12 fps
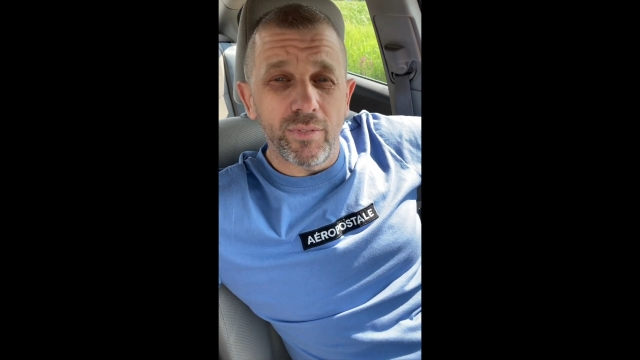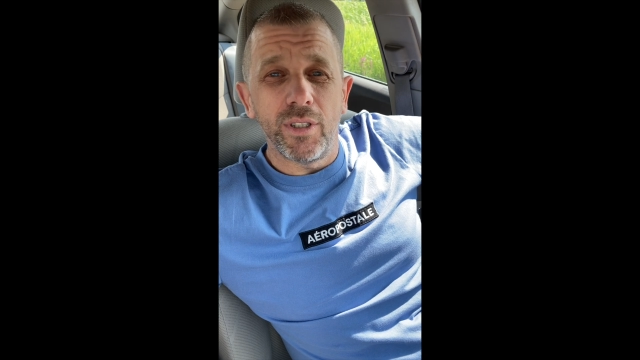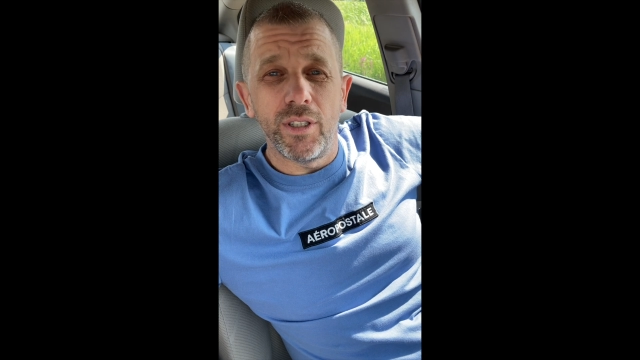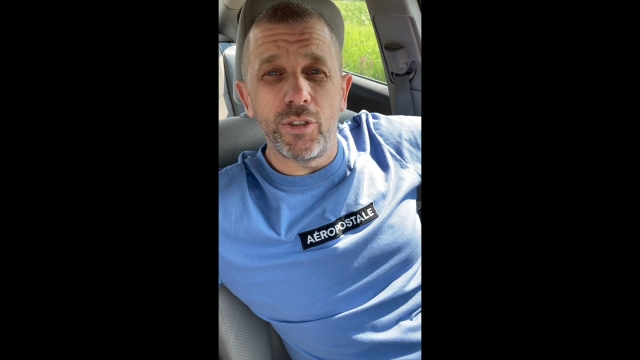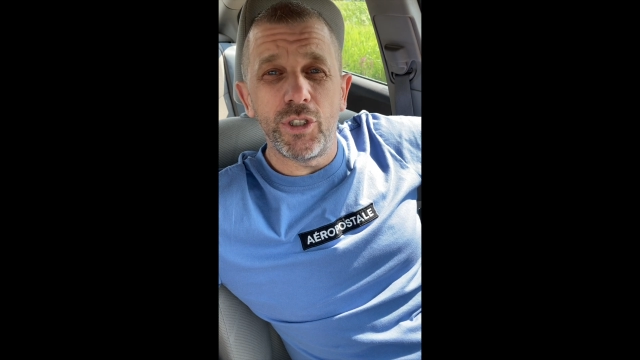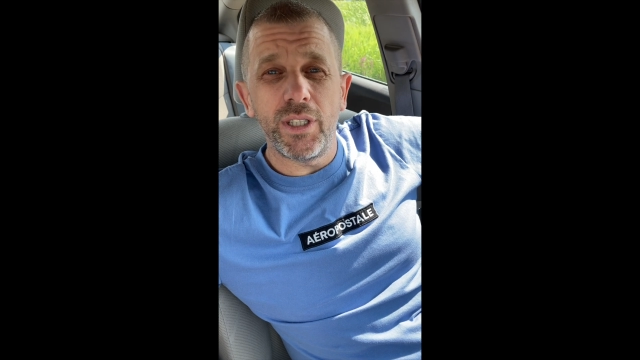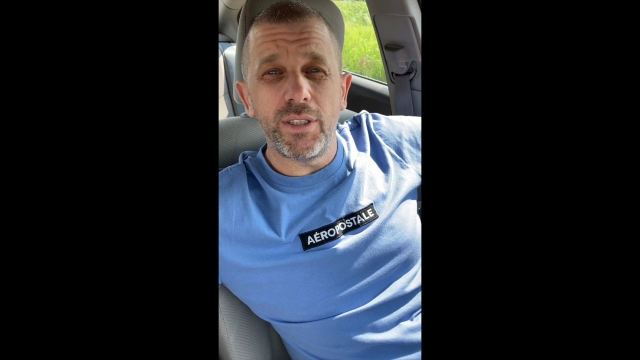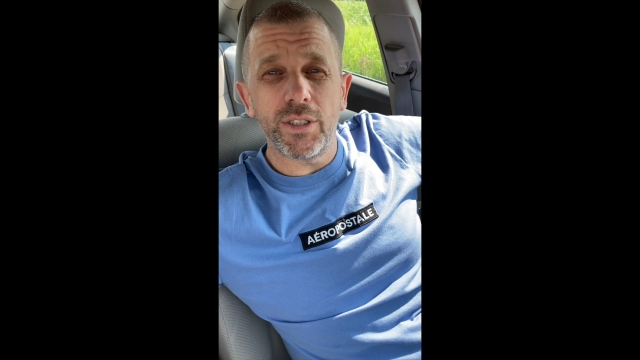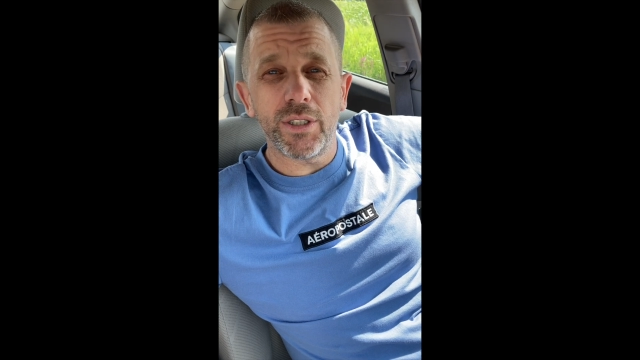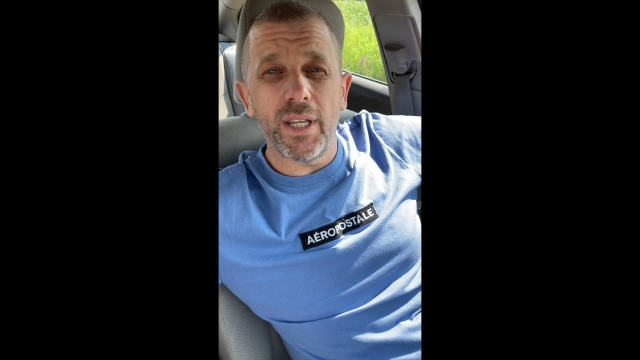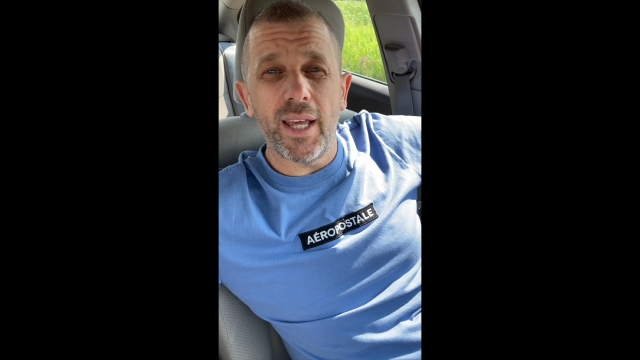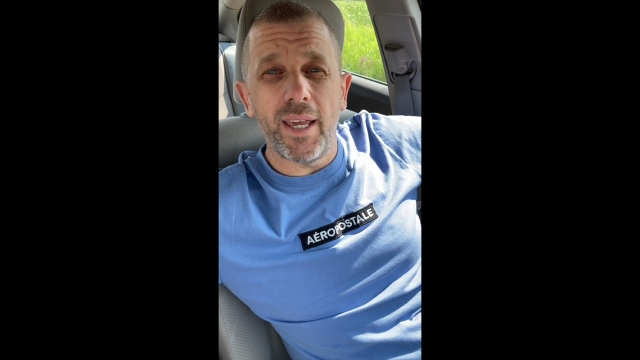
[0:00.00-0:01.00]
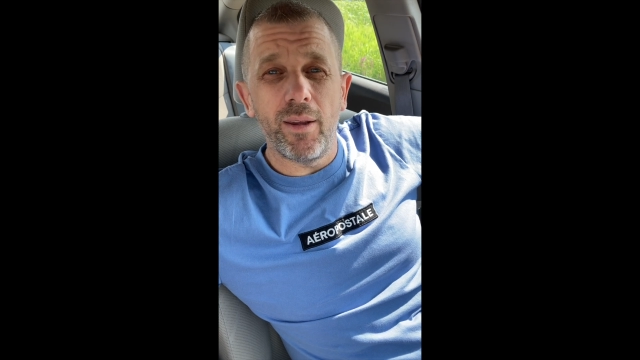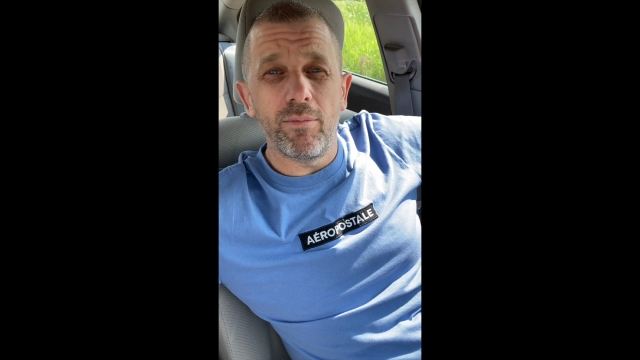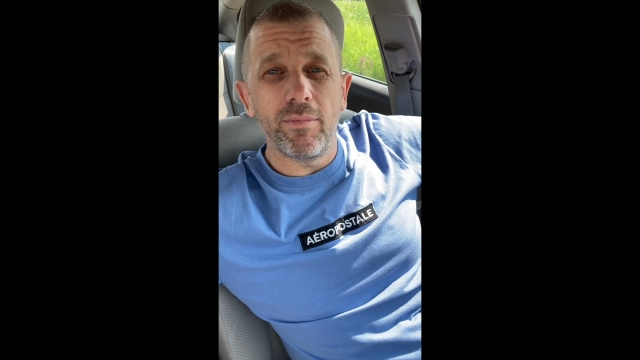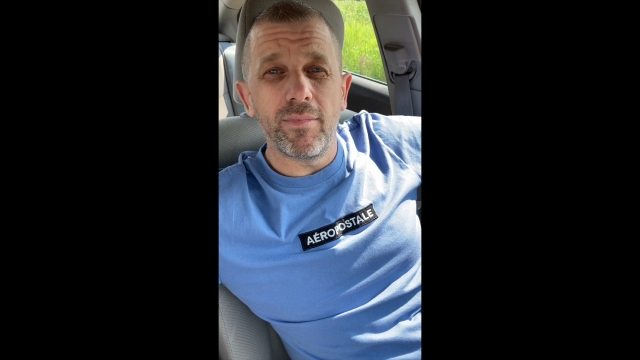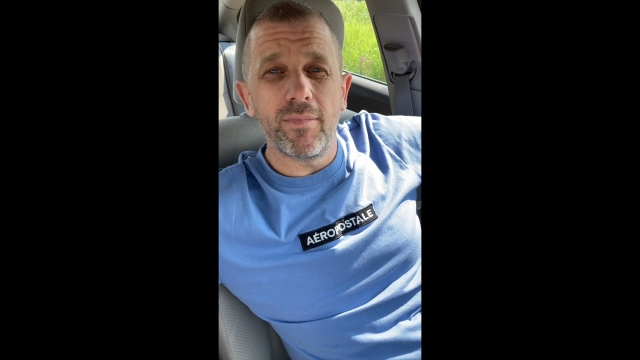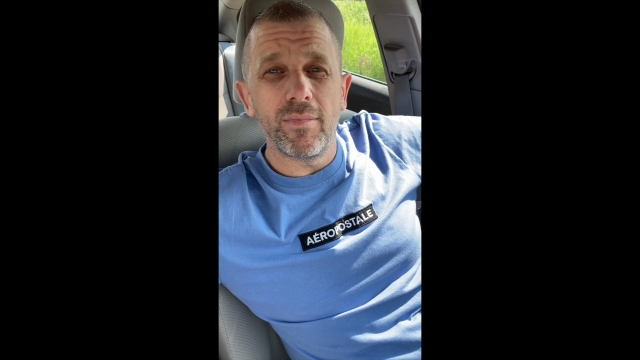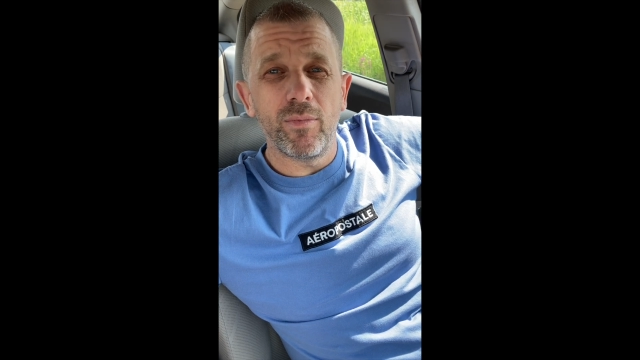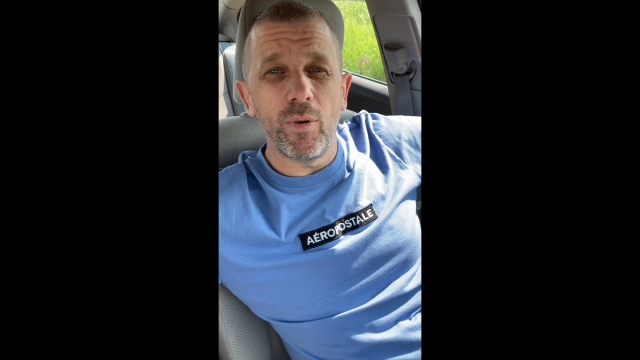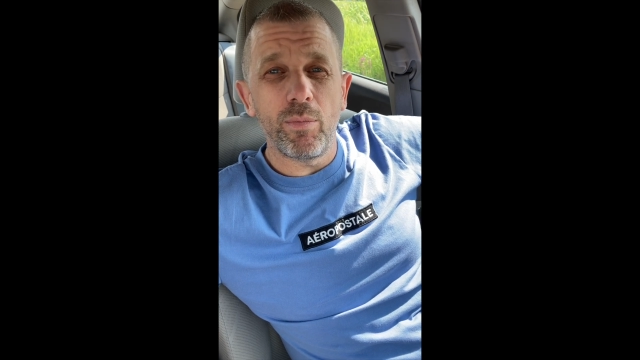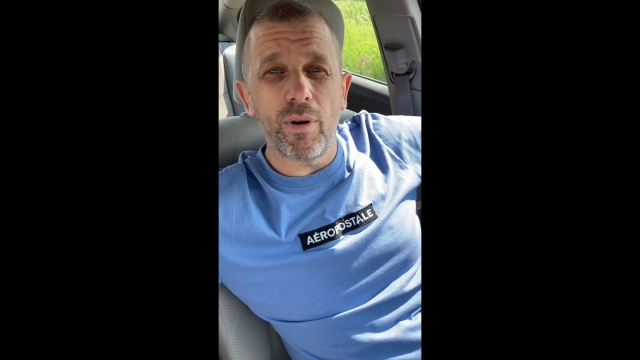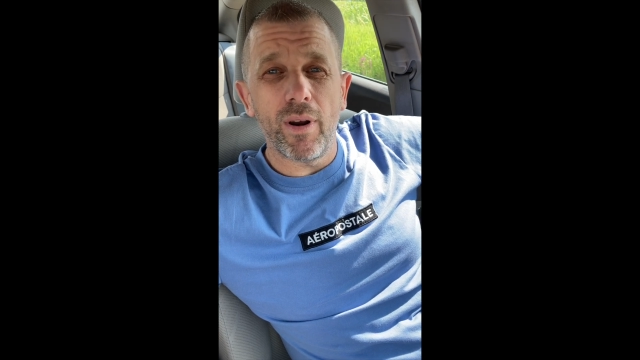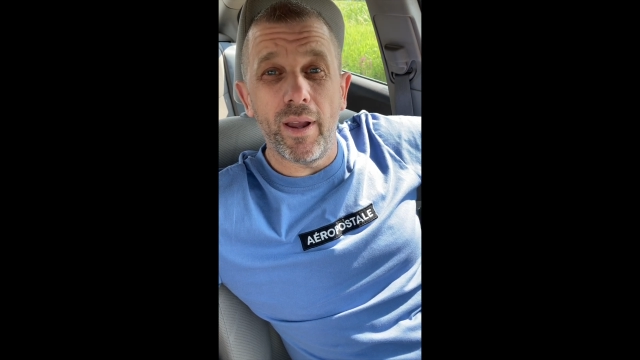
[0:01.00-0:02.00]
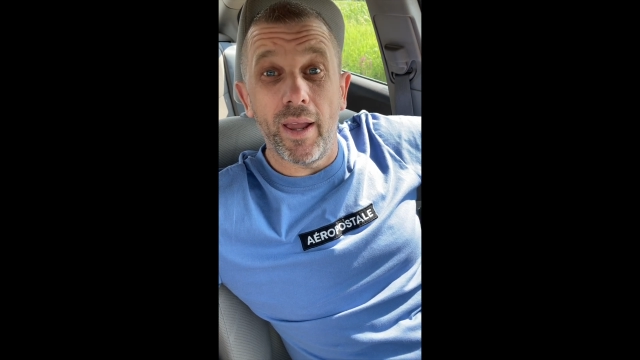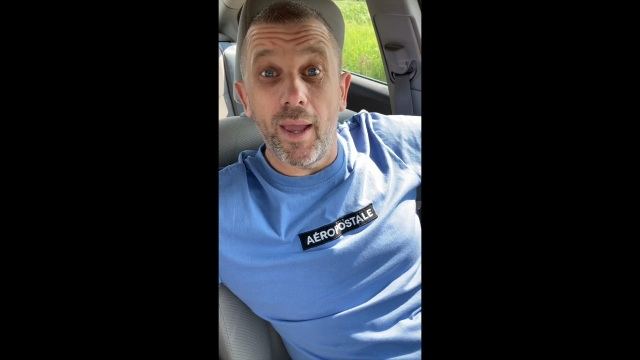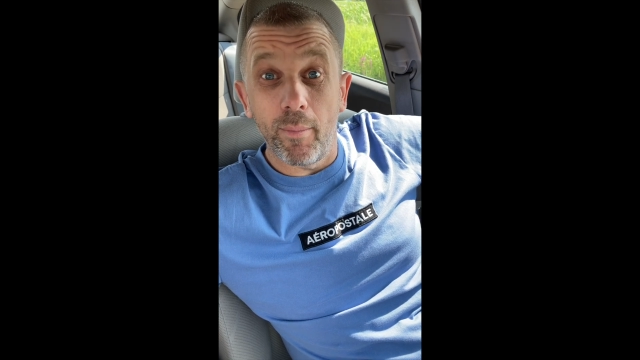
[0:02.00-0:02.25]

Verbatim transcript: In Jesus' name, we pray.